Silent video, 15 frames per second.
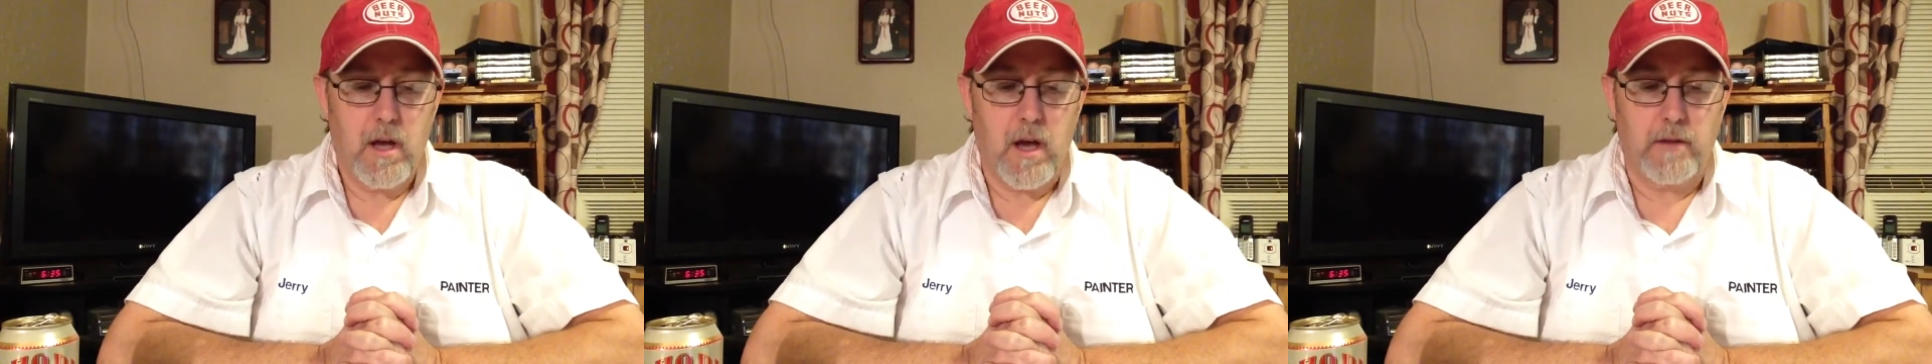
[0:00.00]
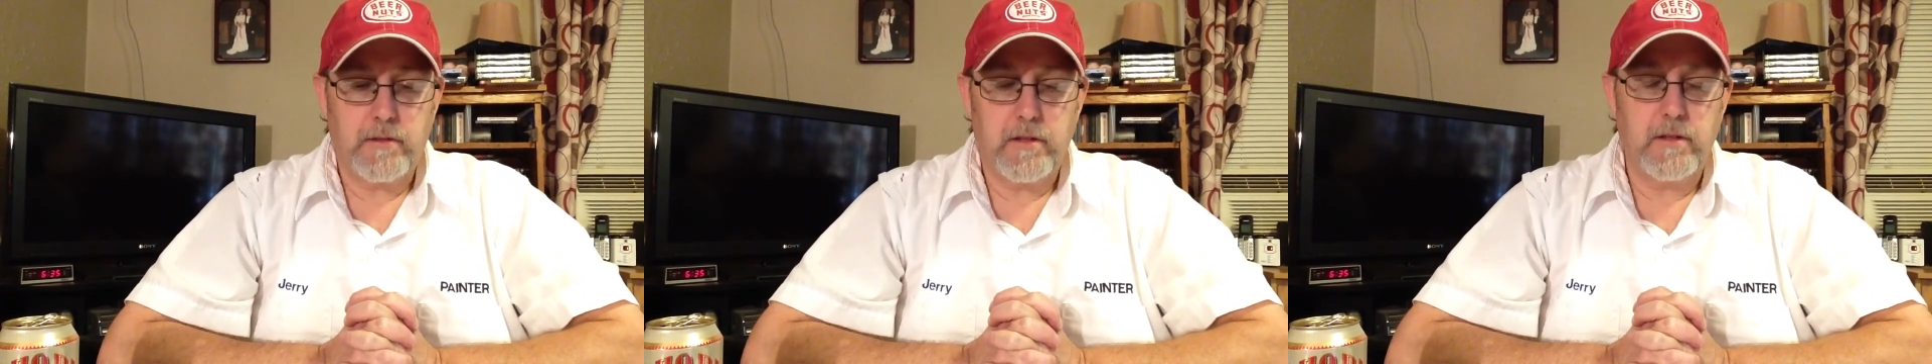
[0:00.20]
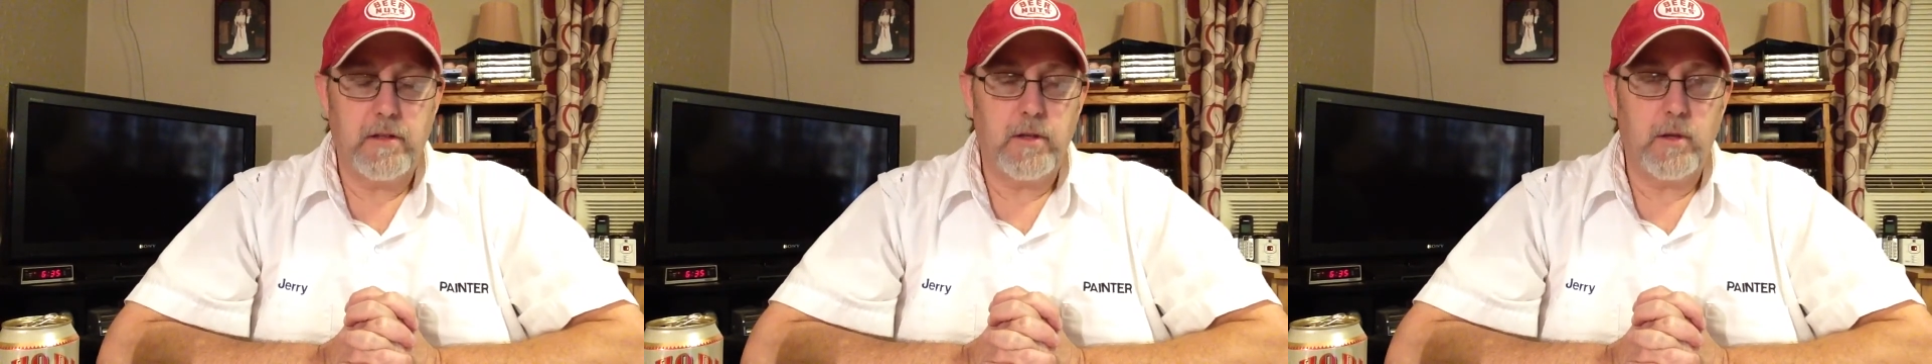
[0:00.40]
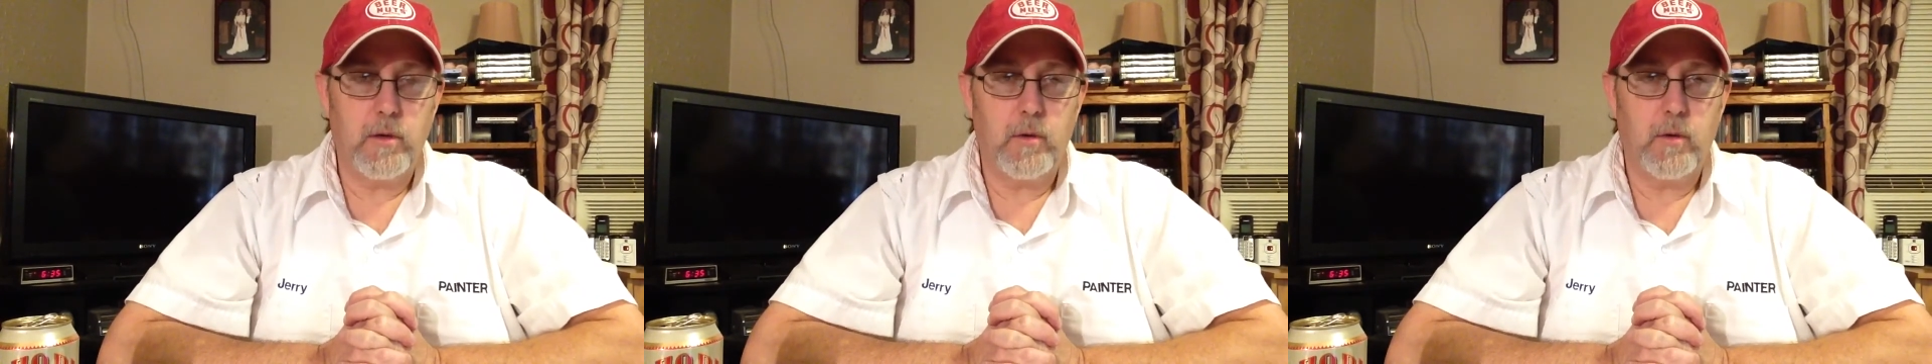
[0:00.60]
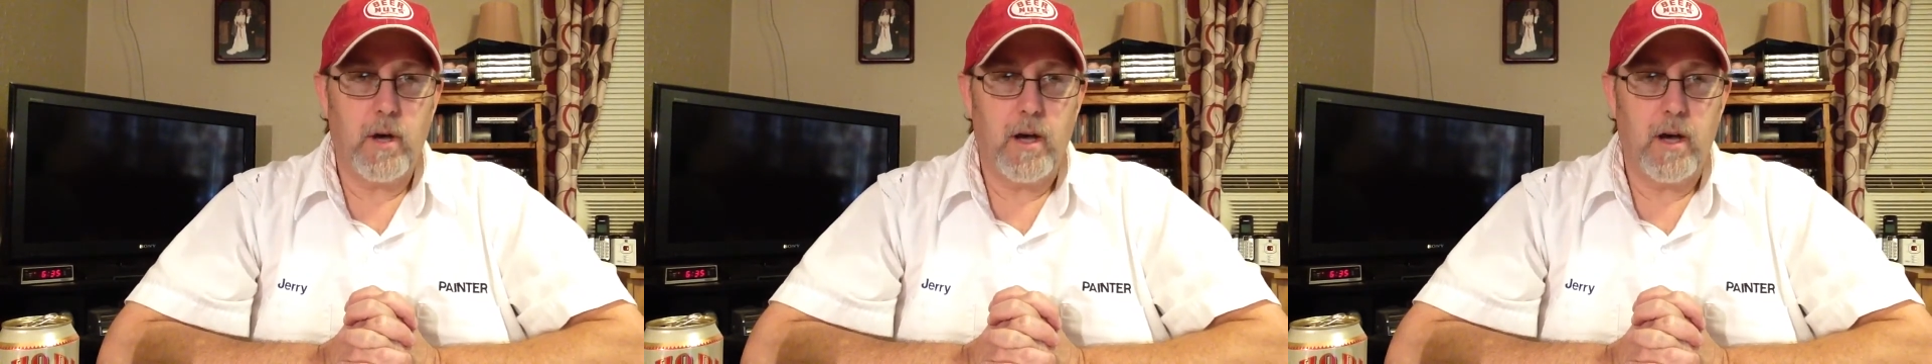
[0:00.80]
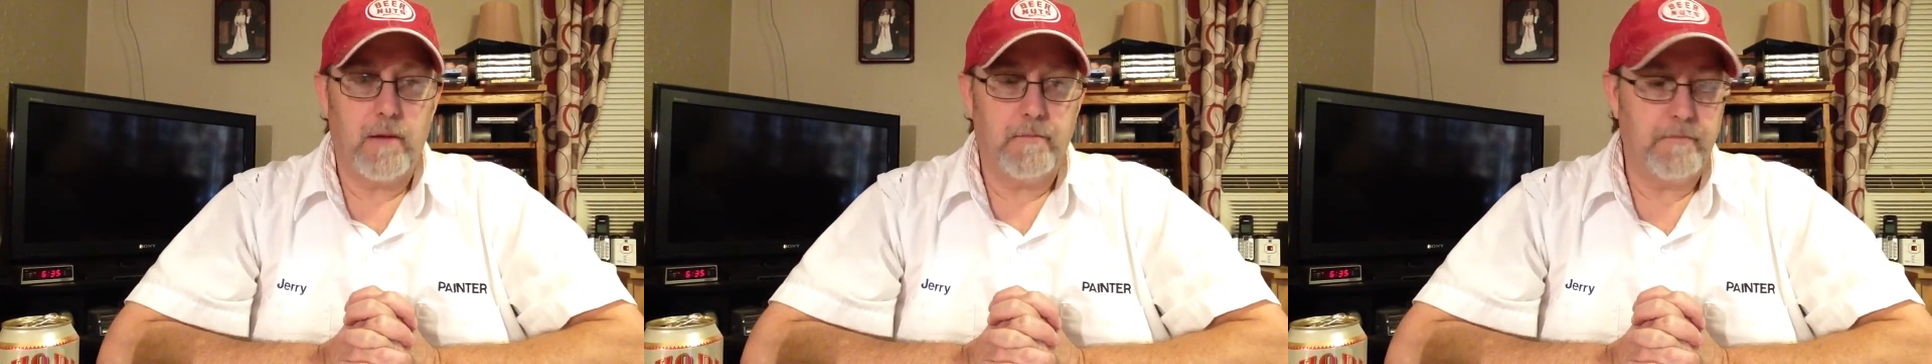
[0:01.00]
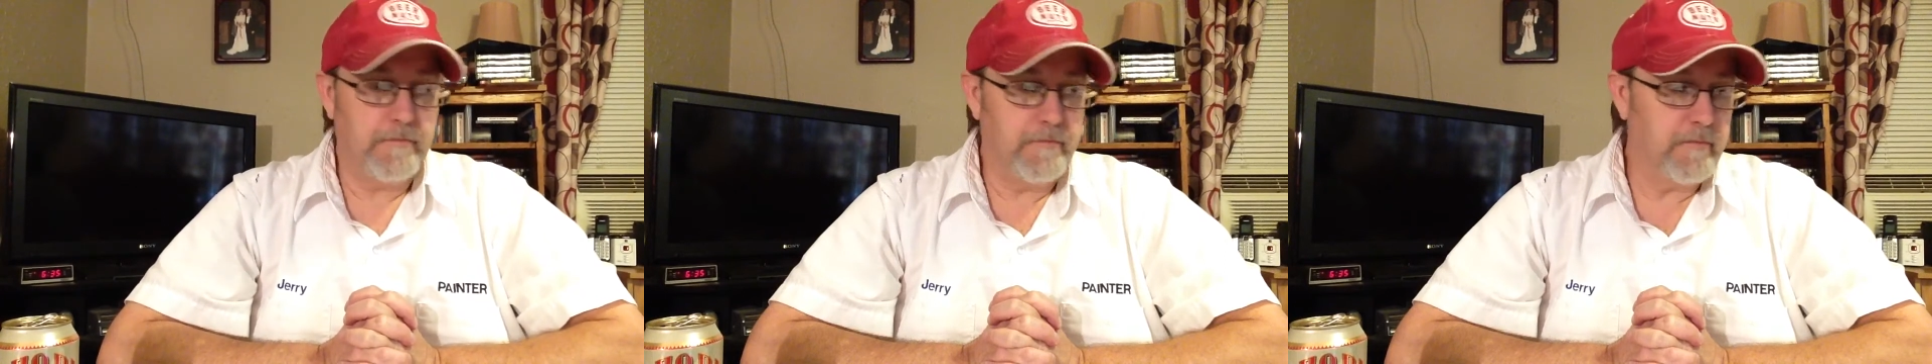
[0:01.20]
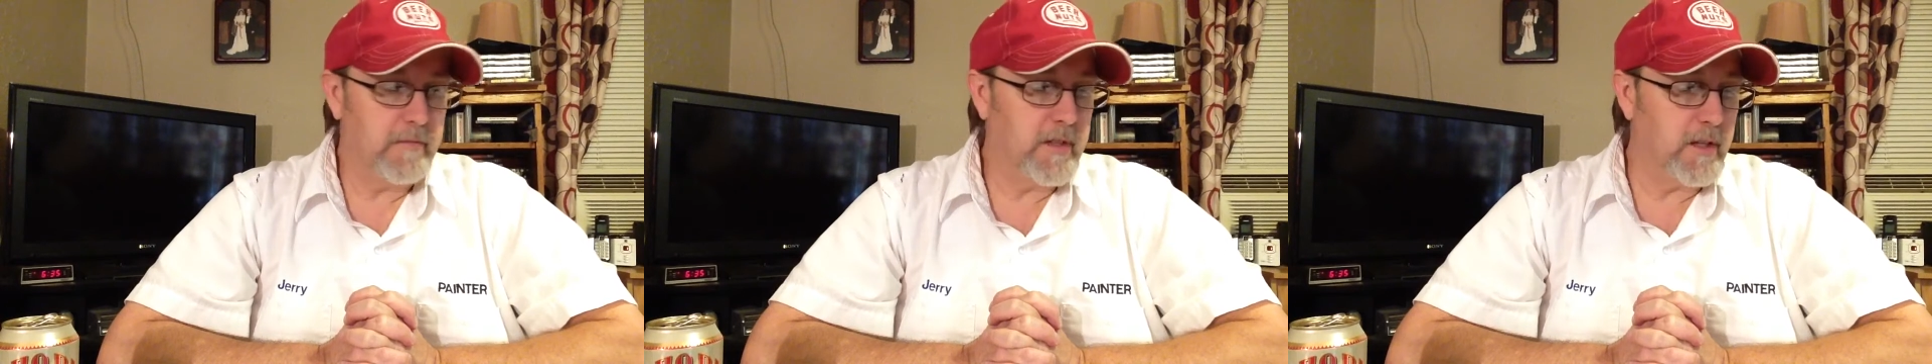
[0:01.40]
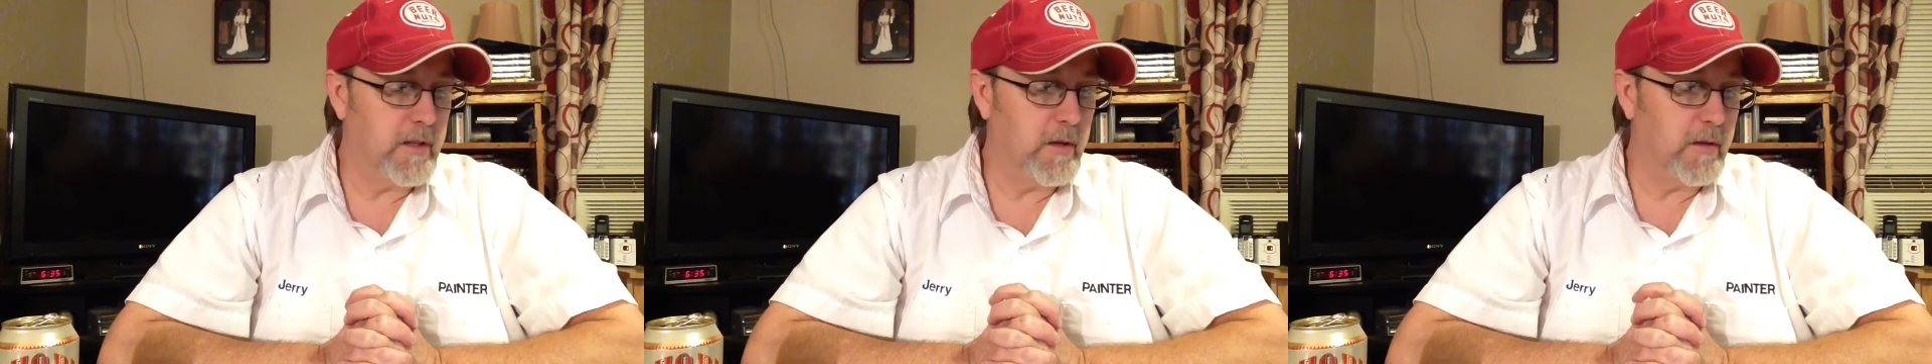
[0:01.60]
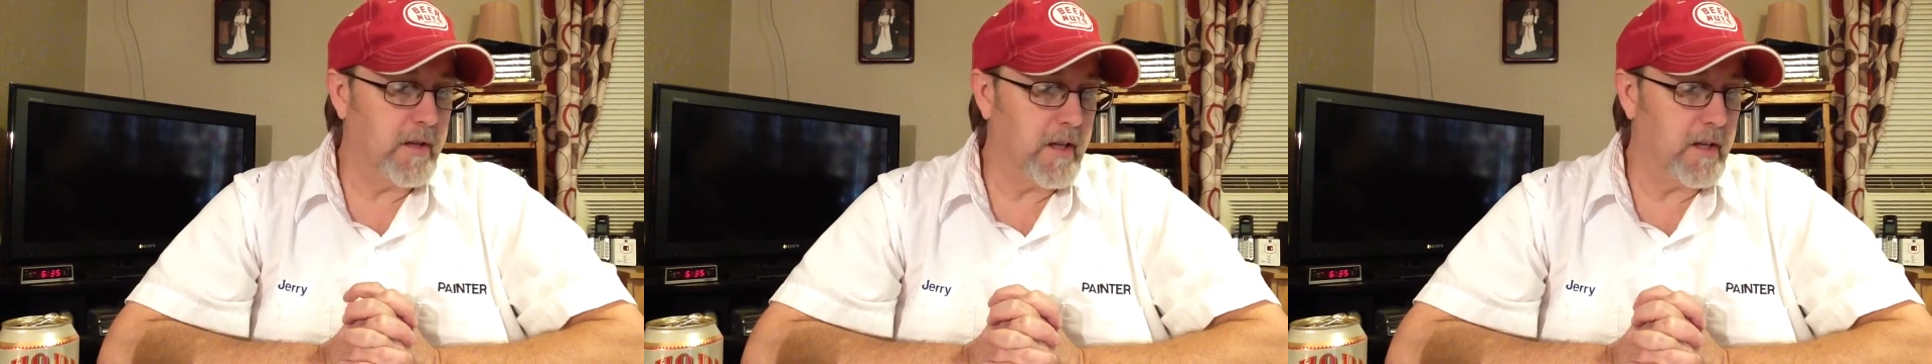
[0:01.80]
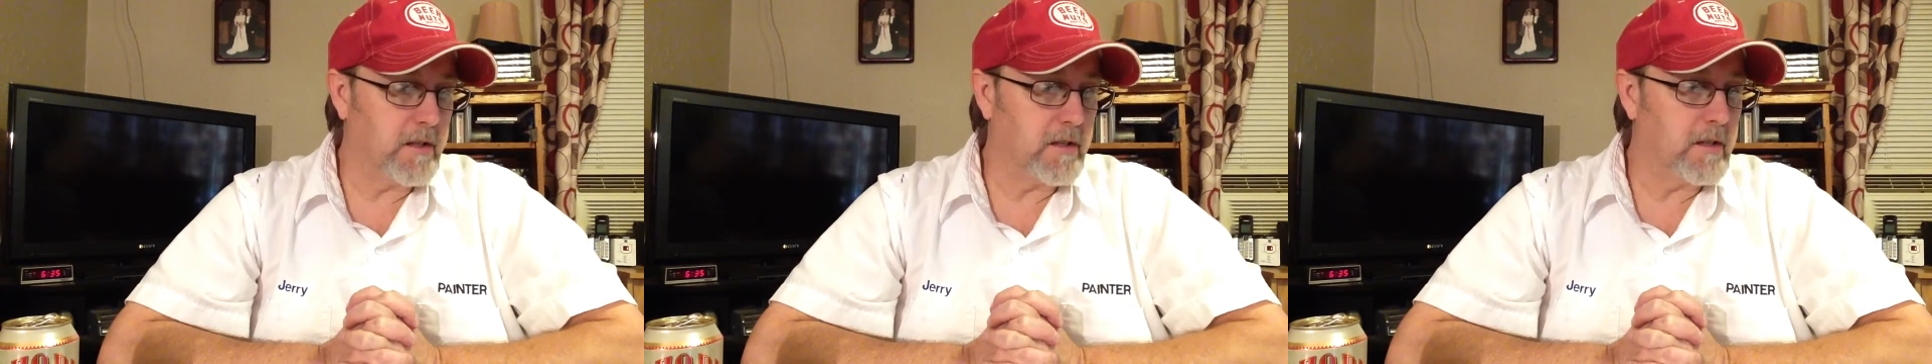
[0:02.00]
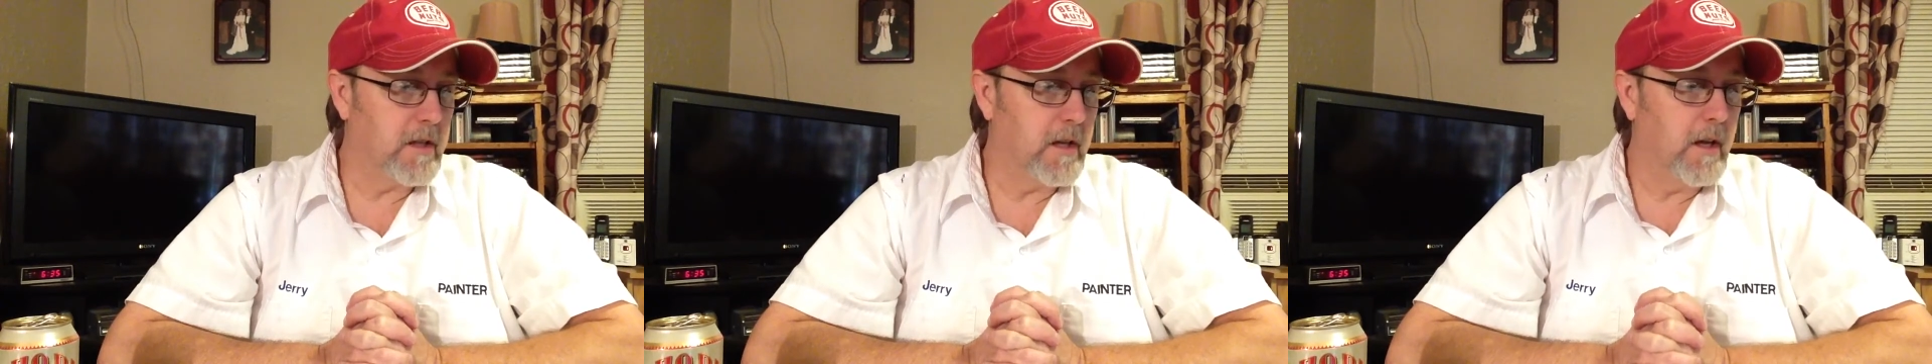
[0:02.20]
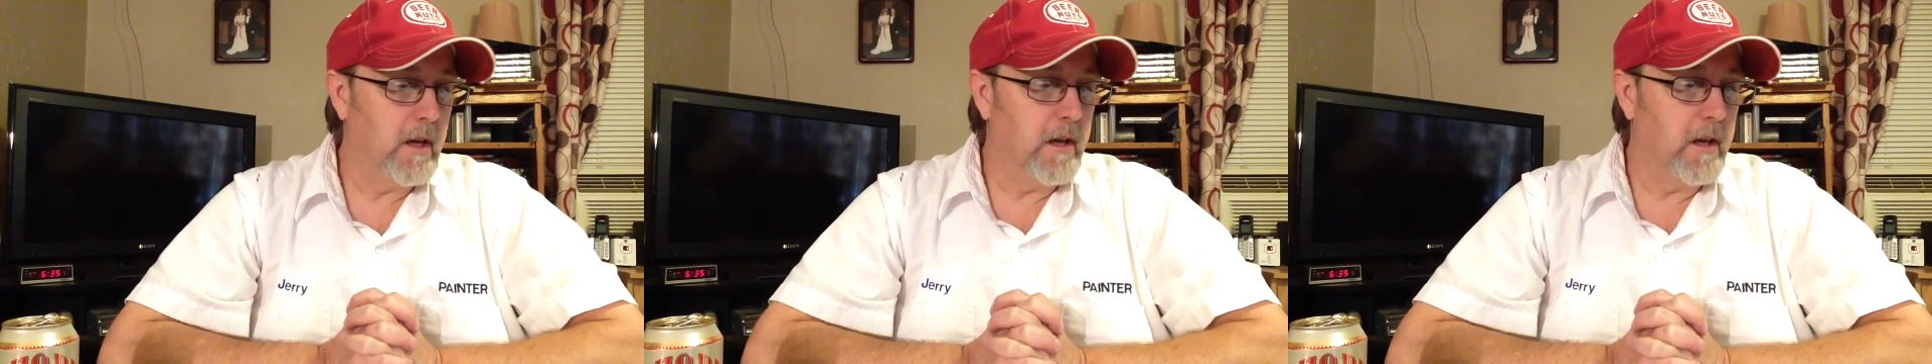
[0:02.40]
uh, to do uh, to do this.